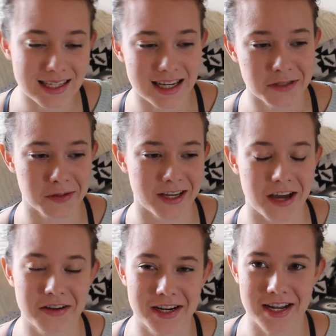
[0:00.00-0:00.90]
to last book
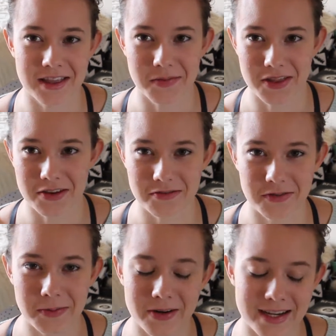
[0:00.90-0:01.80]
I read in the month of
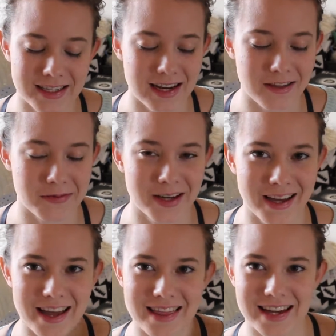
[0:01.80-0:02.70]
February is another
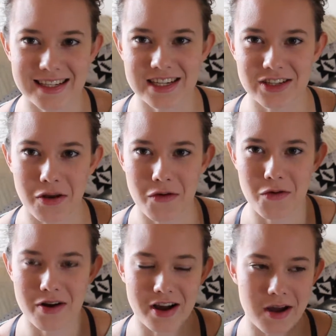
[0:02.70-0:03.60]
manga, and that is
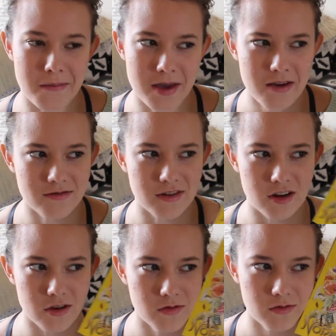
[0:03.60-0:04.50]
Morrigan Me
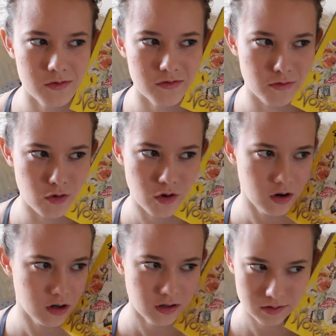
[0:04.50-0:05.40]
Volume
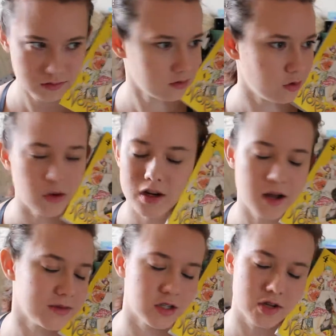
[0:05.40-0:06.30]
4.
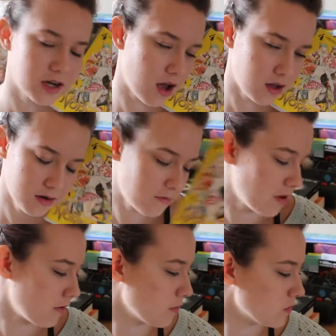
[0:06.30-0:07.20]
Morrigan Stray Cat
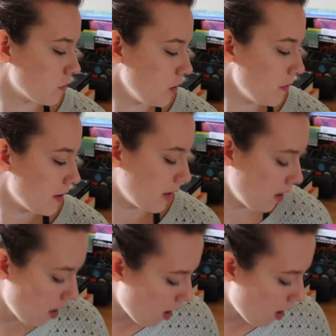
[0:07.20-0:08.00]
Volume 4 by,